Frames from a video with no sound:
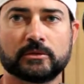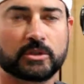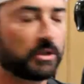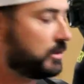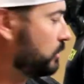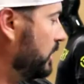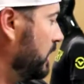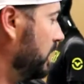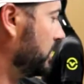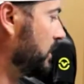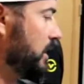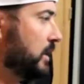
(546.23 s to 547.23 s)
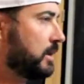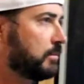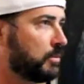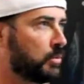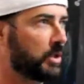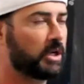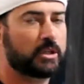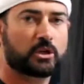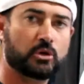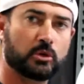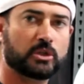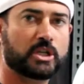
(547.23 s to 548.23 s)
So they were wearing
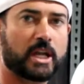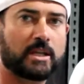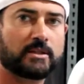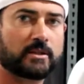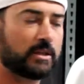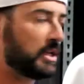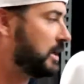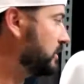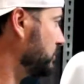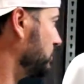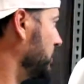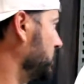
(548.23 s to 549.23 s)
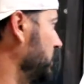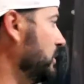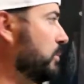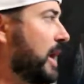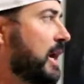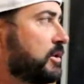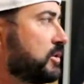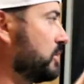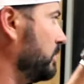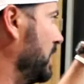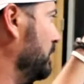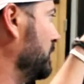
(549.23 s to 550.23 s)
the Cool Jades in these with the
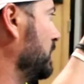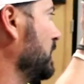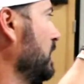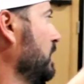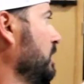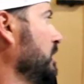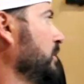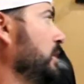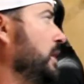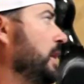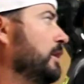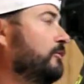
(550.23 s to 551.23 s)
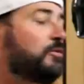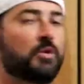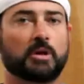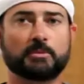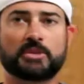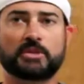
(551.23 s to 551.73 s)
bioceramic form